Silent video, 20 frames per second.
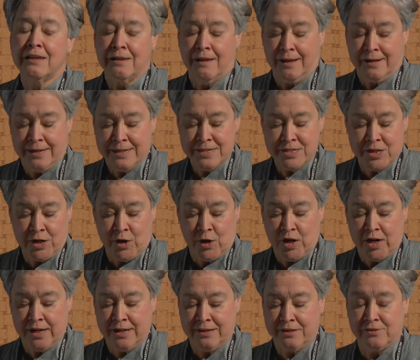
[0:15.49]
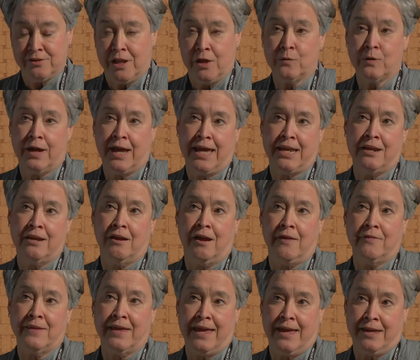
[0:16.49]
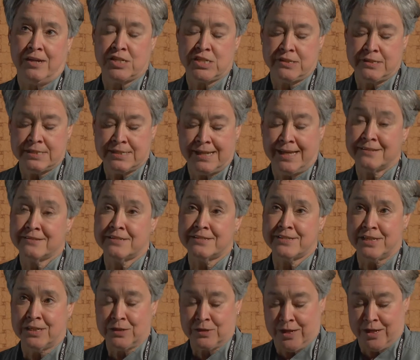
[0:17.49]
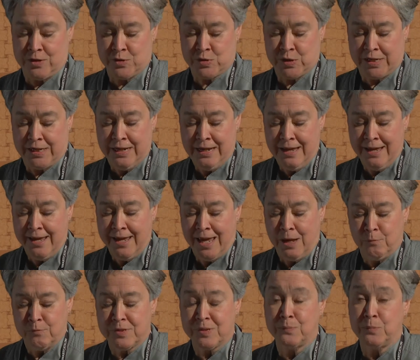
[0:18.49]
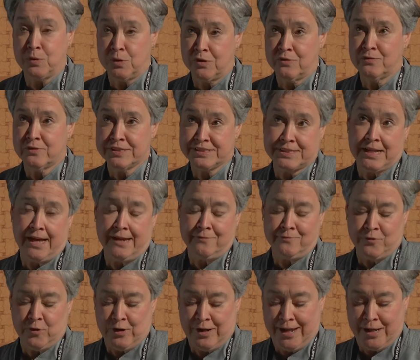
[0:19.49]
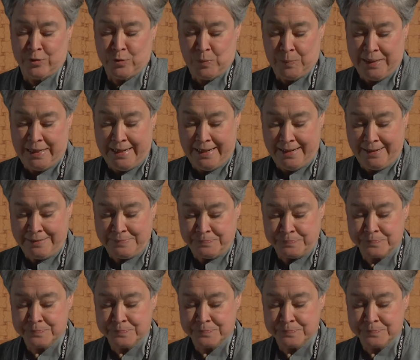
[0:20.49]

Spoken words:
La Cantera is located on the edge of the Texas Hill Country and was a beautiful site for an annual meeting.